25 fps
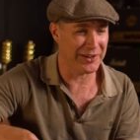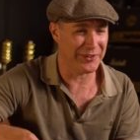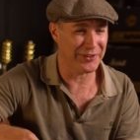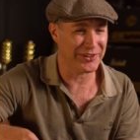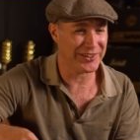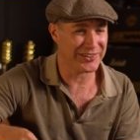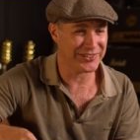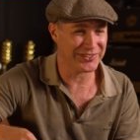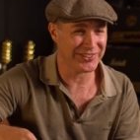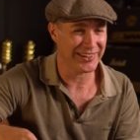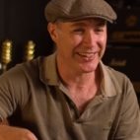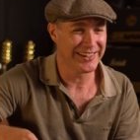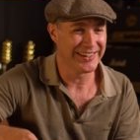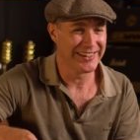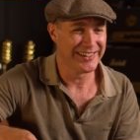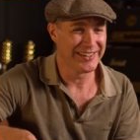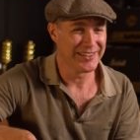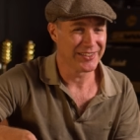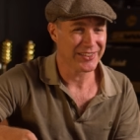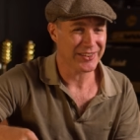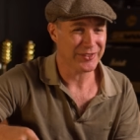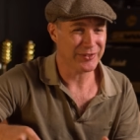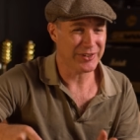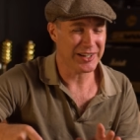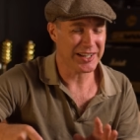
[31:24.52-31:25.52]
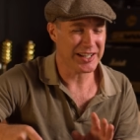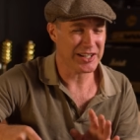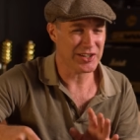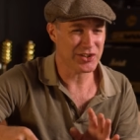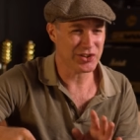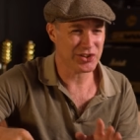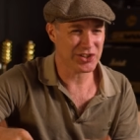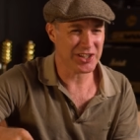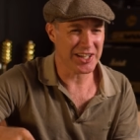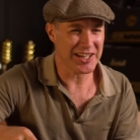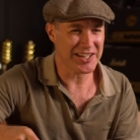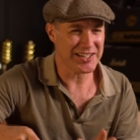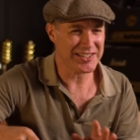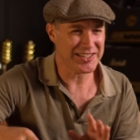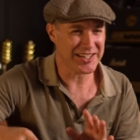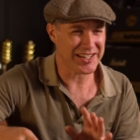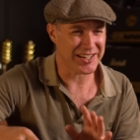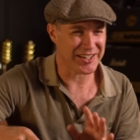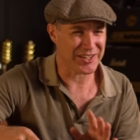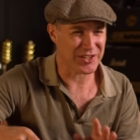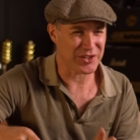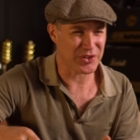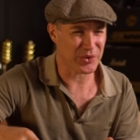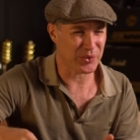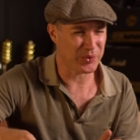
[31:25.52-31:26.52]
lyrics, really cheesy
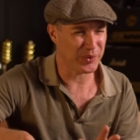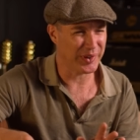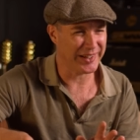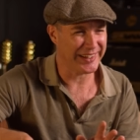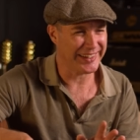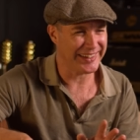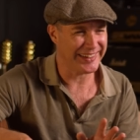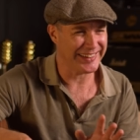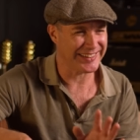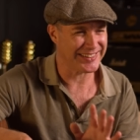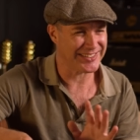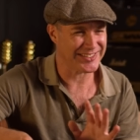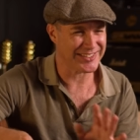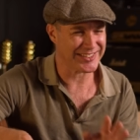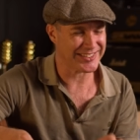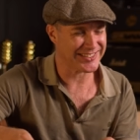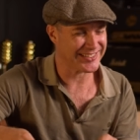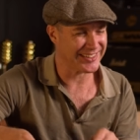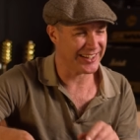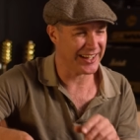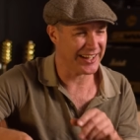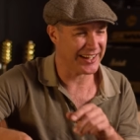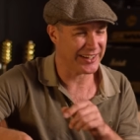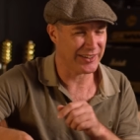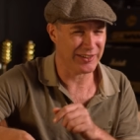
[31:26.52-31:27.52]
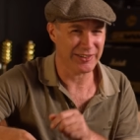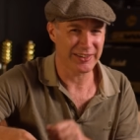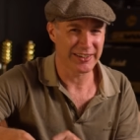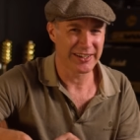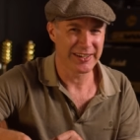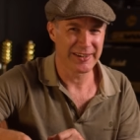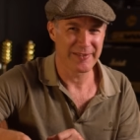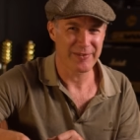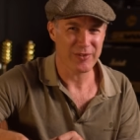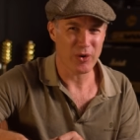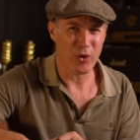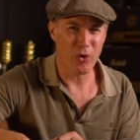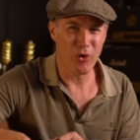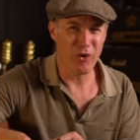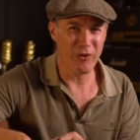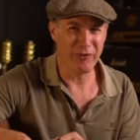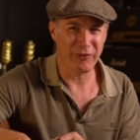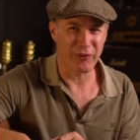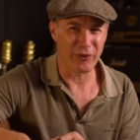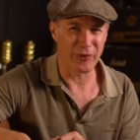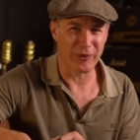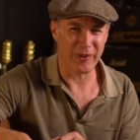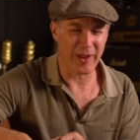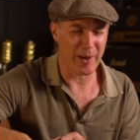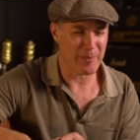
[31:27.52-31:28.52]
and twee and just like
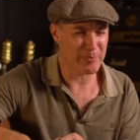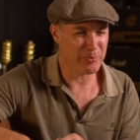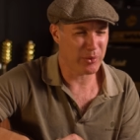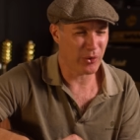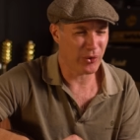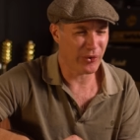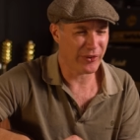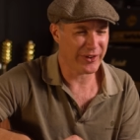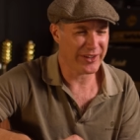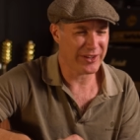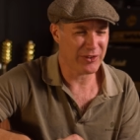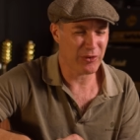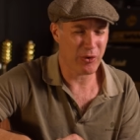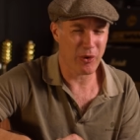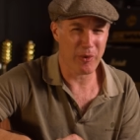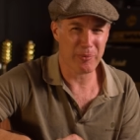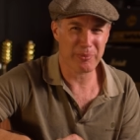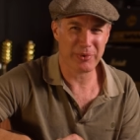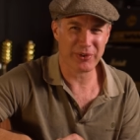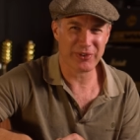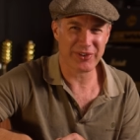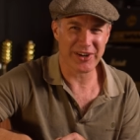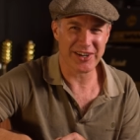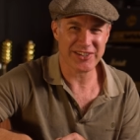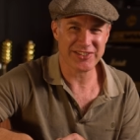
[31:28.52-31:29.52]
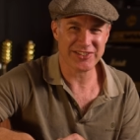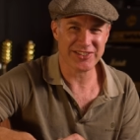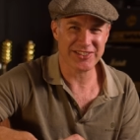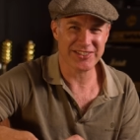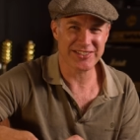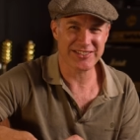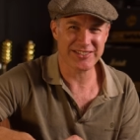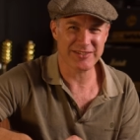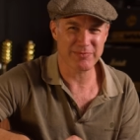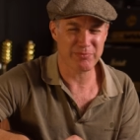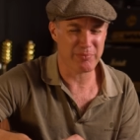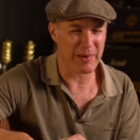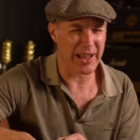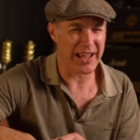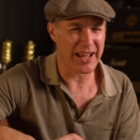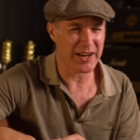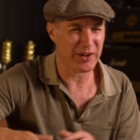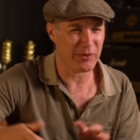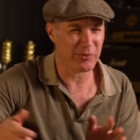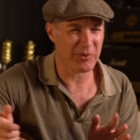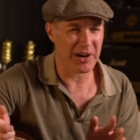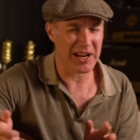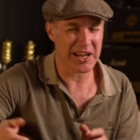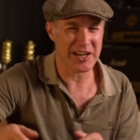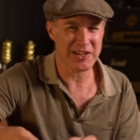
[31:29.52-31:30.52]
awful, like boring chord progressions, bad
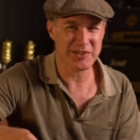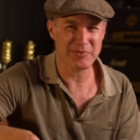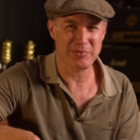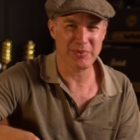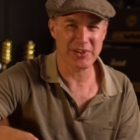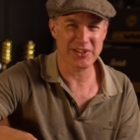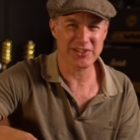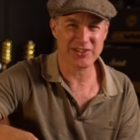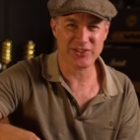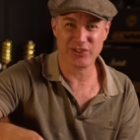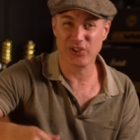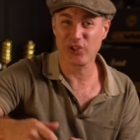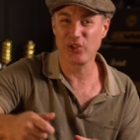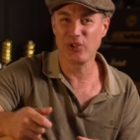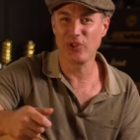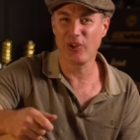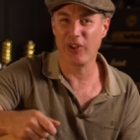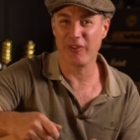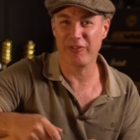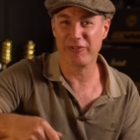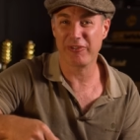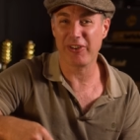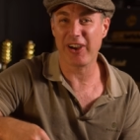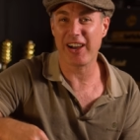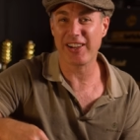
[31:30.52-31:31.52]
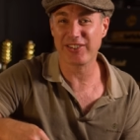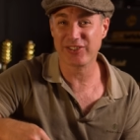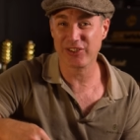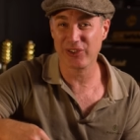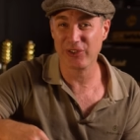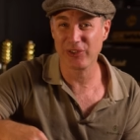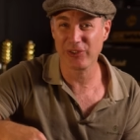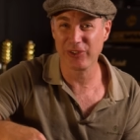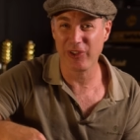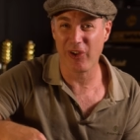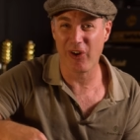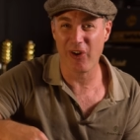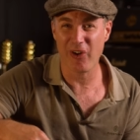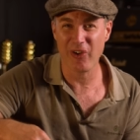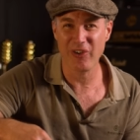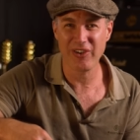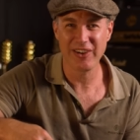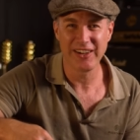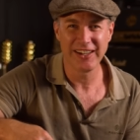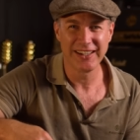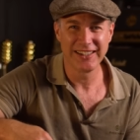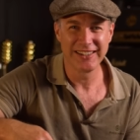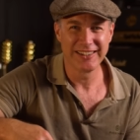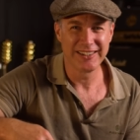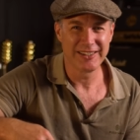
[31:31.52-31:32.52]
arrangements, too far too long,
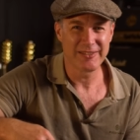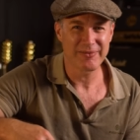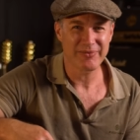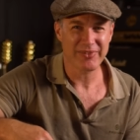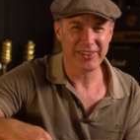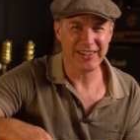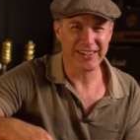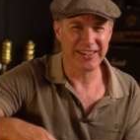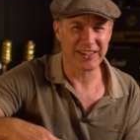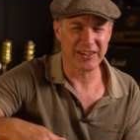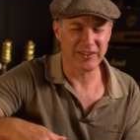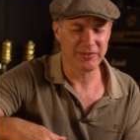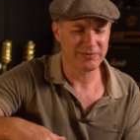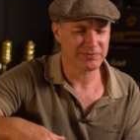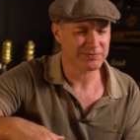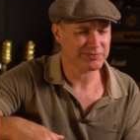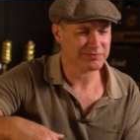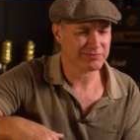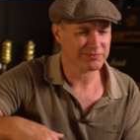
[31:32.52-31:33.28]
you know